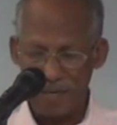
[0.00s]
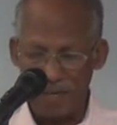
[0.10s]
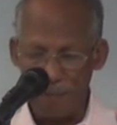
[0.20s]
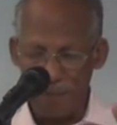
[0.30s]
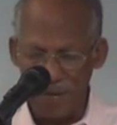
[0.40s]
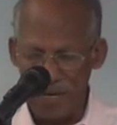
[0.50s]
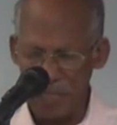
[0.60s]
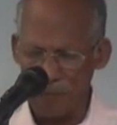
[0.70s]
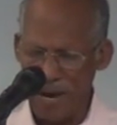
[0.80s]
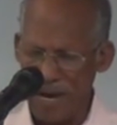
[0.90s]
in
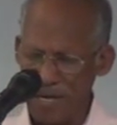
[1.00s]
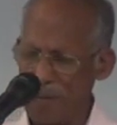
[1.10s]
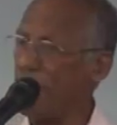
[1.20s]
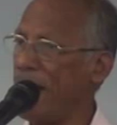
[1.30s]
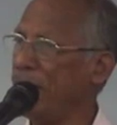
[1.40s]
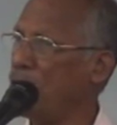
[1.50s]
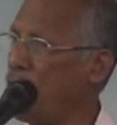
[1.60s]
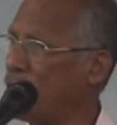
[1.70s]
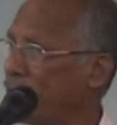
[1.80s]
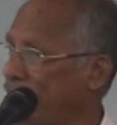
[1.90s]
perils by mine
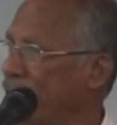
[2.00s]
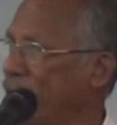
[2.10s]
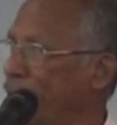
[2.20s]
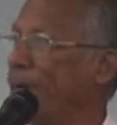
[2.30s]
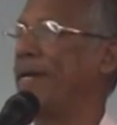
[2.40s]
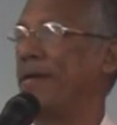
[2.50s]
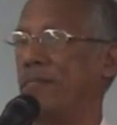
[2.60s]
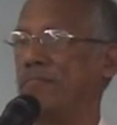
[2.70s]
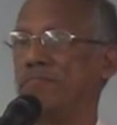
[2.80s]
own countrymen.